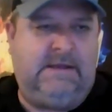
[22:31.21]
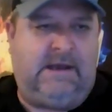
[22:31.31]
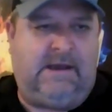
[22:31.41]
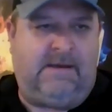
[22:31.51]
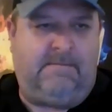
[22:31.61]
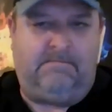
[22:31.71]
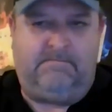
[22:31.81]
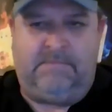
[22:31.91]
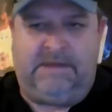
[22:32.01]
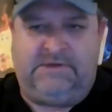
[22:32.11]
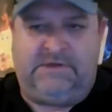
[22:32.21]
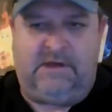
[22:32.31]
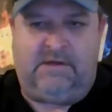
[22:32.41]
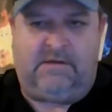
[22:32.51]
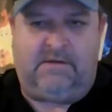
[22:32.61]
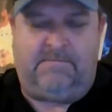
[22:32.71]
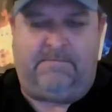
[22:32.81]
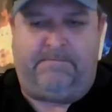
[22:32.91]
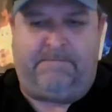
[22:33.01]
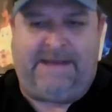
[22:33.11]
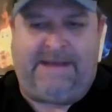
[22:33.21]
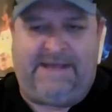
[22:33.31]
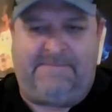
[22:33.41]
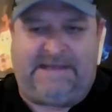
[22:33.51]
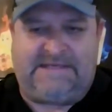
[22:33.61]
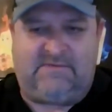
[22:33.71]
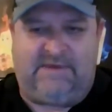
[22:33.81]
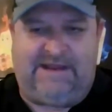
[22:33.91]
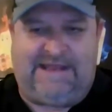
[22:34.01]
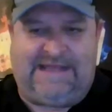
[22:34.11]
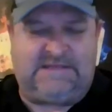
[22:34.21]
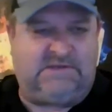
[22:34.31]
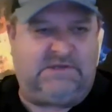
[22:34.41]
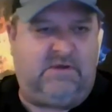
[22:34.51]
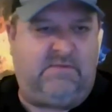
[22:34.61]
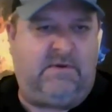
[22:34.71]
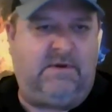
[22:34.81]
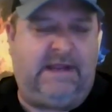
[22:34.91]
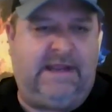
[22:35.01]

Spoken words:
As you know, my dad passed away last October,